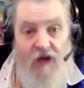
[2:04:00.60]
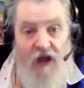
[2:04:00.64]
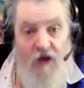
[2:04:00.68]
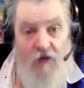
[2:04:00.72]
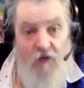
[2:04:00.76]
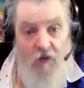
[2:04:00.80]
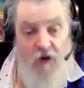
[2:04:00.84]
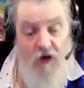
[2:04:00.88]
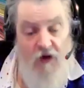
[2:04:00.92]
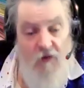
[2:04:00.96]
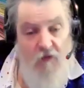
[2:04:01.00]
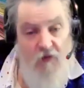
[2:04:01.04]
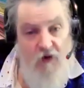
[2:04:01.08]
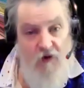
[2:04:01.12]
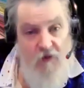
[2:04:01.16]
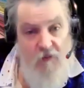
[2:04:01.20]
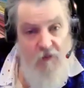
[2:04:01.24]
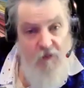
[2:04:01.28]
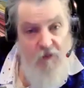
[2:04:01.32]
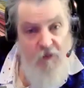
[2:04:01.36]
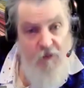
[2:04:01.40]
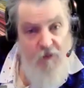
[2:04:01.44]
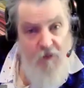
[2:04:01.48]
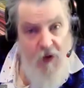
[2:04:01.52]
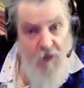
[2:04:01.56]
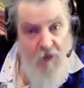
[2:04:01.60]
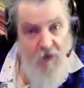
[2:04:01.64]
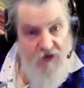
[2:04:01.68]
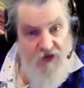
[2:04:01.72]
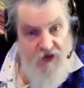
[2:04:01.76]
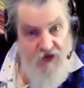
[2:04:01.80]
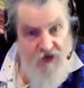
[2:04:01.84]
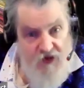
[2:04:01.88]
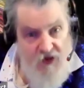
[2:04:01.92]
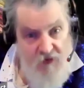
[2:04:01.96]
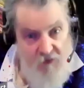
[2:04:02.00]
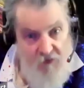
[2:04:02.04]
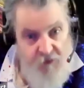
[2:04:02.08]
then when we
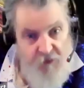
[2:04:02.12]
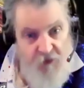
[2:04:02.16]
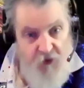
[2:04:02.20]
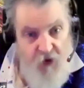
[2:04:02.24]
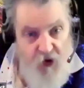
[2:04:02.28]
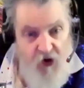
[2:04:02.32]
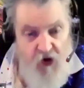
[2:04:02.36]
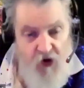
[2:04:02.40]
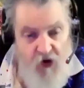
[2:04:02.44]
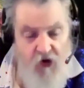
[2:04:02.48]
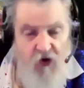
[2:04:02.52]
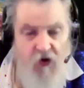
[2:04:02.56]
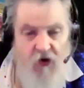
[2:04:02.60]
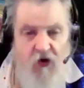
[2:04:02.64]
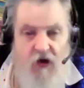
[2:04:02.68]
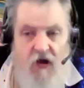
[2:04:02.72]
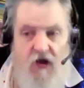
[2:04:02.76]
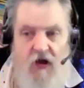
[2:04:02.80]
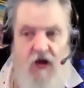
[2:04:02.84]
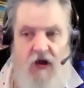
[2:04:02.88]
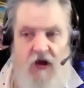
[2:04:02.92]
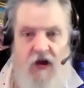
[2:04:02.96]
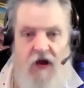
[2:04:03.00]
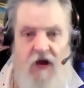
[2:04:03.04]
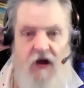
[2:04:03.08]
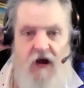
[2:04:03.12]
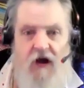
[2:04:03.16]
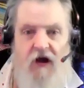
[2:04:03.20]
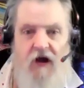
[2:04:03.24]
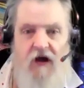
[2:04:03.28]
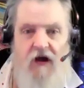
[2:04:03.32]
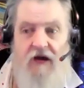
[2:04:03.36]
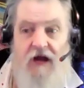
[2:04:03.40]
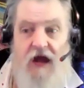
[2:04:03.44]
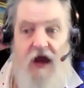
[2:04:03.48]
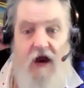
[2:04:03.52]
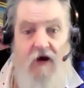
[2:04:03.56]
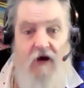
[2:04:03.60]
published the book,
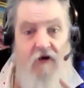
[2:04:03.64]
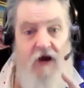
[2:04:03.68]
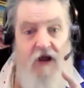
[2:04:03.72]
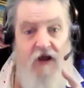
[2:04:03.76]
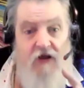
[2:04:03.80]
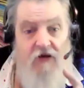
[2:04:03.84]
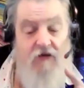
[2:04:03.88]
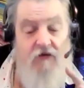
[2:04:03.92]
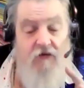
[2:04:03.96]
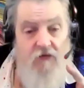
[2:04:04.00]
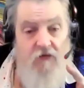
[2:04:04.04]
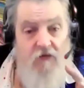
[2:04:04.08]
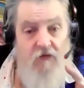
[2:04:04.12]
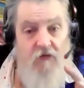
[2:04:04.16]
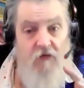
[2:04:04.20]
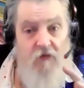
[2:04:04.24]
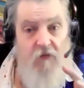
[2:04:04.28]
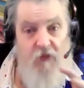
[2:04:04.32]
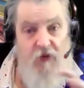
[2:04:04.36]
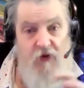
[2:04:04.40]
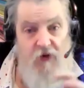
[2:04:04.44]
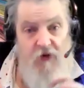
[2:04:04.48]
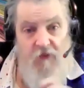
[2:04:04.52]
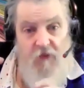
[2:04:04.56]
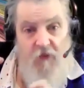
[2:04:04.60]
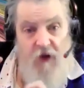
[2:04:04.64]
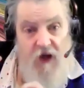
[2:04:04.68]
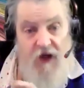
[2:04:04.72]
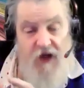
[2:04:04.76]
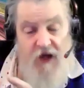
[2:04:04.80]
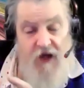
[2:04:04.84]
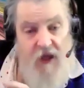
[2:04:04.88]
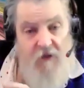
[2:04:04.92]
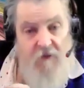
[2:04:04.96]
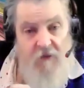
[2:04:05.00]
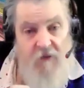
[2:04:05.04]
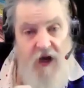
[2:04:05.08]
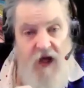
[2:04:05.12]
I now had to put my
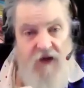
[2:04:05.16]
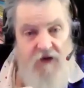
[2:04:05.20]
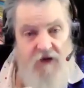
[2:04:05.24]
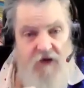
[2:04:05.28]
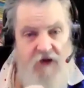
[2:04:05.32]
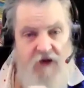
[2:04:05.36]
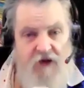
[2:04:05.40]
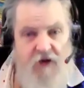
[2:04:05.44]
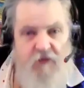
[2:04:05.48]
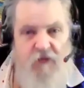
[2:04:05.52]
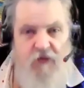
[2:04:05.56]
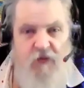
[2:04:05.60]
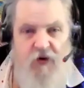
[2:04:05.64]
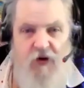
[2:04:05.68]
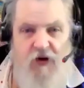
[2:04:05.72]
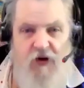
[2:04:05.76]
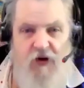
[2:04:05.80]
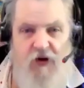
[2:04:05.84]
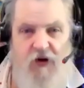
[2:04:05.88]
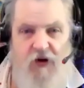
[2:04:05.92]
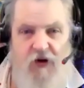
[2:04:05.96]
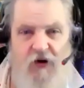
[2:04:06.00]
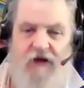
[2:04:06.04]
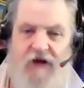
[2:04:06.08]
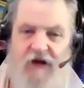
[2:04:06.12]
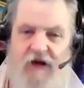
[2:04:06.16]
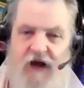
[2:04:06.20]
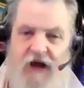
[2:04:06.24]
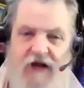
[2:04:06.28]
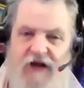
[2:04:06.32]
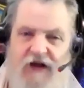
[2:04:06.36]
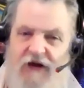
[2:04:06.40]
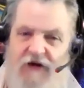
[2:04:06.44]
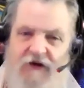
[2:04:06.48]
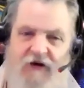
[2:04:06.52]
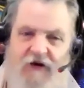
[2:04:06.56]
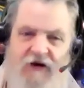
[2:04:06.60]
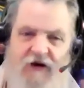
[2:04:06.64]
name out in the book, and I
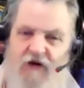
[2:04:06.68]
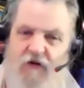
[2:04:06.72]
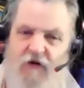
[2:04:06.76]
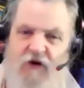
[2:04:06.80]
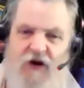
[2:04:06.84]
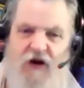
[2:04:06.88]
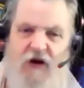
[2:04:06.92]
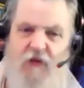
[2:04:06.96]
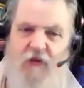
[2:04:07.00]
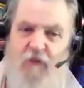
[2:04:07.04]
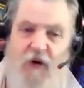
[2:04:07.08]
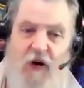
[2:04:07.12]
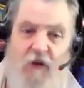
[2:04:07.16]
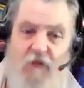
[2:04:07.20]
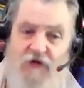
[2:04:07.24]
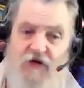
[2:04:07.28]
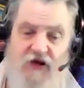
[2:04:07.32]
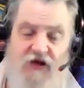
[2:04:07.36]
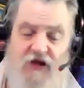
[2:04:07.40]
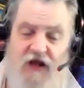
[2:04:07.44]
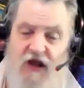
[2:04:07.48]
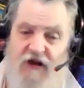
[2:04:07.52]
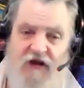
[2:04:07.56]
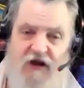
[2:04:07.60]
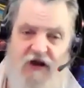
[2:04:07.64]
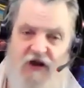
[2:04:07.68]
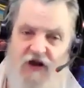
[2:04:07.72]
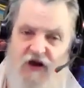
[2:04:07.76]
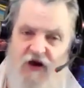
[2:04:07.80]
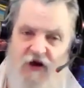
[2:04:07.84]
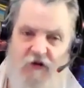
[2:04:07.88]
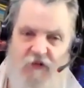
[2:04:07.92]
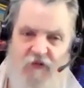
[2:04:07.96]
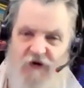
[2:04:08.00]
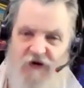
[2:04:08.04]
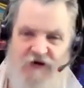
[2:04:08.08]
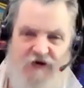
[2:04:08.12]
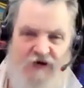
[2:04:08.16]
don't want to publish it under
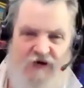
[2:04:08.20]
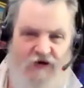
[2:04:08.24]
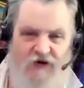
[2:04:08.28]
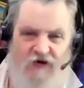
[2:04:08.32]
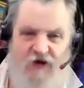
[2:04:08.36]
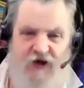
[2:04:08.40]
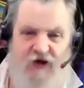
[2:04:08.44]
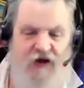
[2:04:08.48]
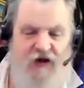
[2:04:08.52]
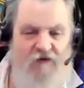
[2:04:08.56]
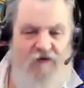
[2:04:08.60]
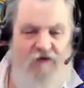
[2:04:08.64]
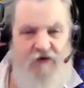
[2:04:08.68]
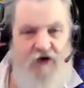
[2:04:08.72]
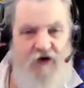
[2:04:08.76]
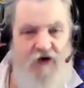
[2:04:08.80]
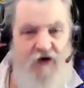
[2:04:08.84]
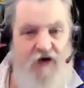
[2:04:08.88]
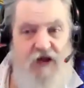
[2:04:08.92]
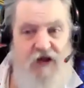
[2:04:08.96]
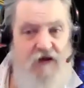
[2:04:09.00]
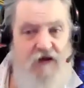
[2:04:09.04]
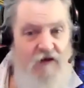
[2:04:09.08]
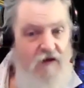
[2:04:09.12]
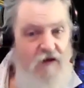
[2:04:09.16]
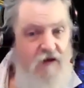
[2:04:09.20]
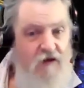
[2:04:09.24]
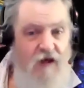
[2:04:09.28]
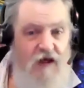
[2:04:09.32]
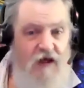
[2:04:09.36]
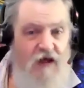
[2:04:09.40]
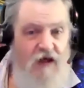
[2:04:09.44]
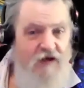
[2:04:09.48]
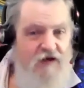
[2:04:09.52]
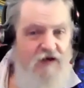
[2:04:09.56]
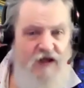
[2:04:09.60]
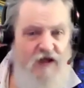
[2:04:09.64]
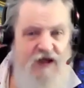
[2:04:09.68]
Leon because it's not a very
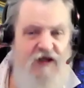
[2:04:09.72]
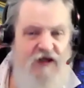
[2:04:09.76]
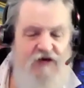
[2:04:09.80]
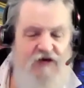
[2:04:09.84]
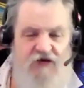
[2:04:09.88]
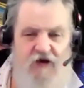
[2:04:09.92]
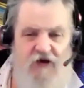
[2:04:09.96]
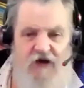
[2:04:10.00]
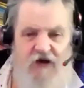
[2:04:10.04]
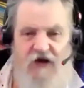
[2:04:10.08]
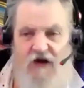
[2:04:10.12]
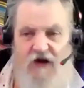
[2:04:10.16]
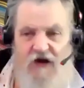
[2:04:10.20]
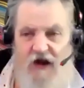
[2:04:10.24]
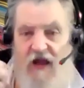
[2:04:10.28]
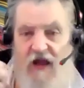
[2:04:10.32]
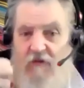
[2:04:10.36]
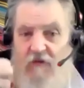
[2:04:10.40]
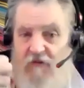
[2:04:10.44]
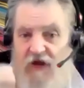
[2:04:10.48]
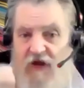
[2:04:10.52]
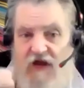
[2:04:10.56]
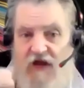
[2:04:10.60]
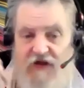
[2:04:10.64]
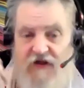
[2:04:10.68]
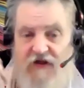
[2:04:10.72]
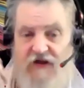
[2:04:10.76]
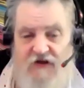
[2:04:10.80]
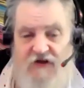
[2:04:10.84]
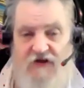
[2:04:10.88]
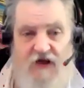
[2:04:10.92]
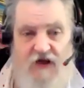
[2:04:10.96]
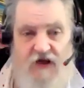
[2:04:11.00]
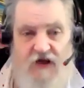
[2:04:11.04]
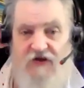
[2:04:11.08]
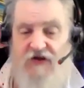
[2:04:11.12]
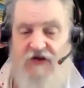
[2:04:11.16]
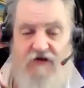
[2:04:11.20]
easily, it's not a name that
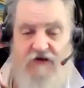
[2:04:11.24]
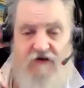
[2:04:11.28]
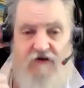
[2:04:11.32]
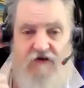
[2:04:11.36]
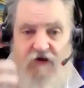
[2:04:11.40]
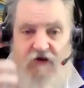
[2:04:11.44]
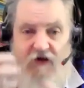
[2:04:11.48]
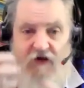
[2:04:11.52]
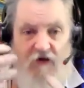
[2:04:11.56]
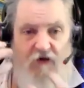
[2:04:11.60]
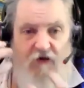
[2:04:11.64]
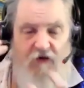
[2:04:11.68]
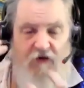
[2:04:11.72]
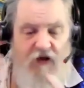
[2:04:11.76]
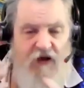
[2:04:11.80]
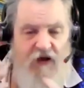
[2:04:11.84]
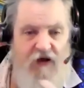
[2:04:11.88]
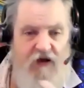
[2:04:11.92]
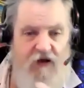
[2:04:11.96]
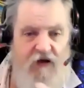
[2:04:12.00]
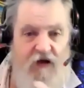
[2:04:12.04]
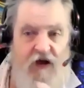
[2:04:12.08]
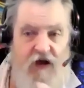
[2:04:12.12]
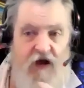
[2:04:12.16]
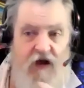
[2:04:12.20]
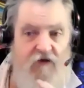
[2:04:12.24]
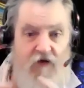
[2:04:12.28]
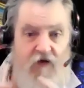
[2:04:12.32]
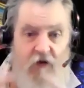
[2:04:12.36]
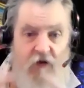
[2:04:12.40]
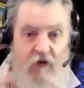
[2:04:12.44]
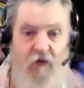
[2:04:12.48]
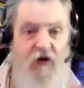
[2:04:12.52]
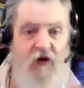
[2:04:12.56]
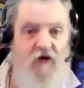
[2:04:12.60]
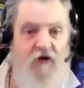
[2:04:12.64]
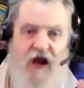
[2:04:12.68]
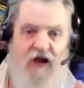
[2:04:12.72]
sticks, in
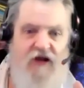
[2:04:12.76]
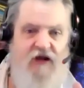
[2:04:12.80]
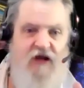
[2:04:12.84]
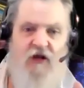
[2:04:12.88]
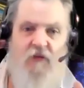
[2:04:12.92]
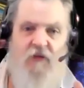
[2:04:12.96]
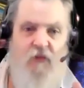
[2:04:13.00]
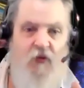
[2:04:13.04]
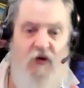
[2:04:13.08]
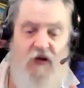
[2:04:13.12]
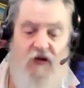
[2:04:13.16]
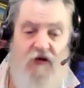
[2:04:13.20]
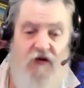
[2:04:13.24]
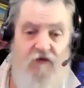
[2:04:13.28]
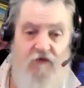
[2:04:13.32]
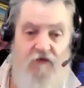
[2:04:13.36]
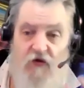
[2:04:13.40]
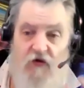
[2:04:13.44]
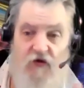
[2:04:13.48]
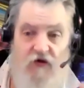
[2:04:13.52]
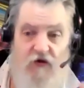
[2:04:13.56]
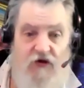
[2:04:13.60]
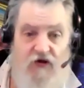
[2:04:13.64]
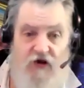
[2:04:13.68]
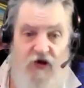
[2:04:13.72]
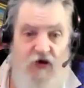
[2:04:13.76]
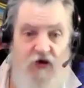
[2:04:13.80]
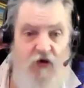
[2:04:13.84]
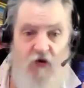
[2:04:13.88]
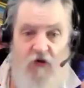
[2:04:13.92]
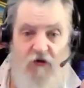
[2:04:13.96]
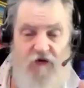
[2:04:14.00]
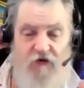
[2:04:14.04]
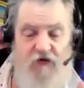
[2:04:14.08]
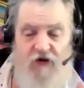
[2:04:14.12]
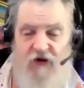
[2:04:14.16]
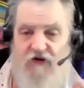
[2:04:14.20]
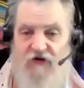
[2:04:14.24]
from a writing point of view as an
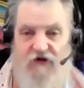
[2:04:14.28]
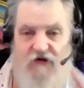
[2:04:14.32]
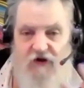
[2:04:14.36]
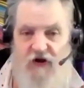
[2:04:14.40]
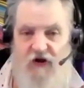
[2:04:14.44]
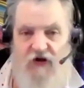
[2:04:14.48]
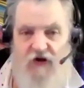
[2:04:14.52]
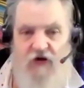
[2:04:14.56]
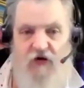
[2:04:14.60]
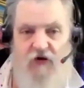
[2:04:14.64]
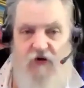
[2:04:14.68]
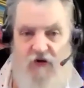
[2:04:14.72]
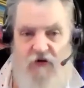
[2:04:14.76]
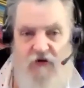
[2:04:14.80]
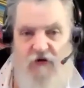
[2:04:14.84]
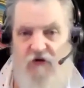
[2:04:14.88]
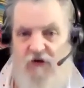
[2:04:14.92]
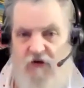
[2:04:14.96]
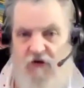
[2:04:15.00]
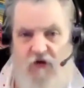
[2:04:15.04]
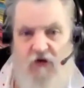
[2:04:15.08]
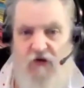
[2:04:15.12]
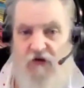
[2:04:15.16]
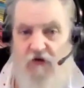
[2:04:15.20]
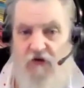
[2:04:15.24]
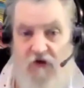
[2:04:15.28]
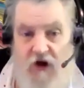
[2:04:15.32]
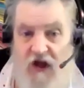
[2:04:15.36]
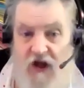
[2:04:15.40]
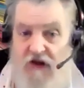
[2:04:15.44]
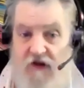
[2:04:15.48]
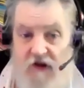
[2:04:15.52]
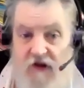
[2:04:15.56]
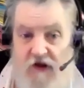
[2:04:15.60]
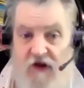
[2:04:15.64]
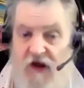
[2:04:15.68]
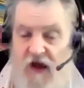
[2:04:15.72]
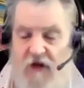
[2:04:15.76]
author, it's not a good
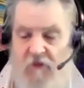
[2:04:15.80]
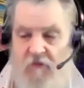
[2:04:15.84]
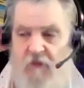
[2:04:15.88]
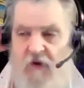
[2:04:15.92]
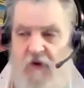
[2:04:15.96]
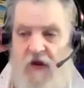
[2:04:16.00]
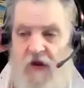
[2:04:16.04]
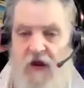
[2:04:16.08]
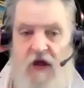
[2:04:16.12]
writer name.